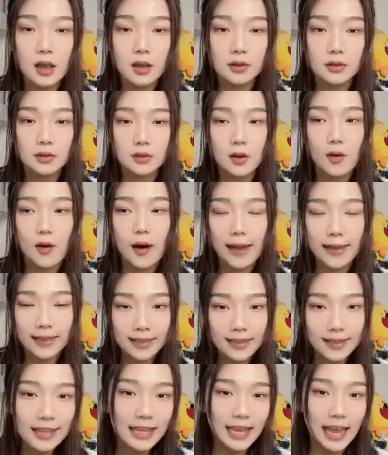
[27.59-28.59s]
So I
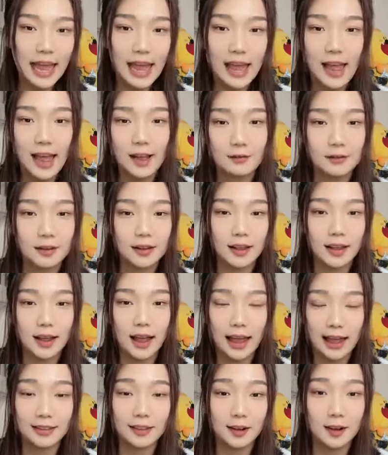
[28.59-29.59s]
think I have
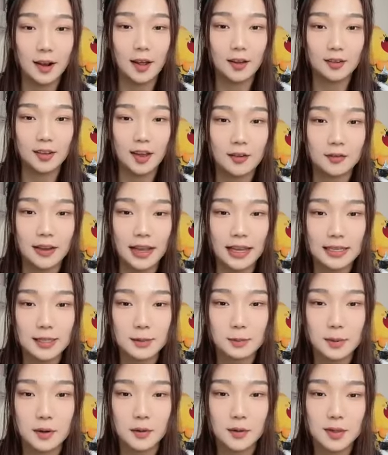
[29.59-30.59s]
had a lot of
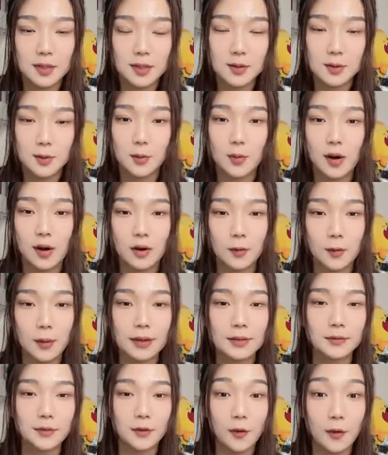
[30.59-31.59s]
experience to work
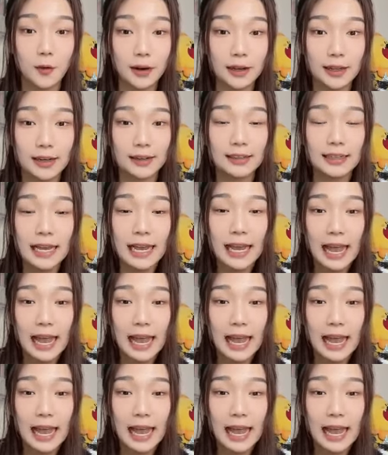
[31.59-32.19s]
with foreigners,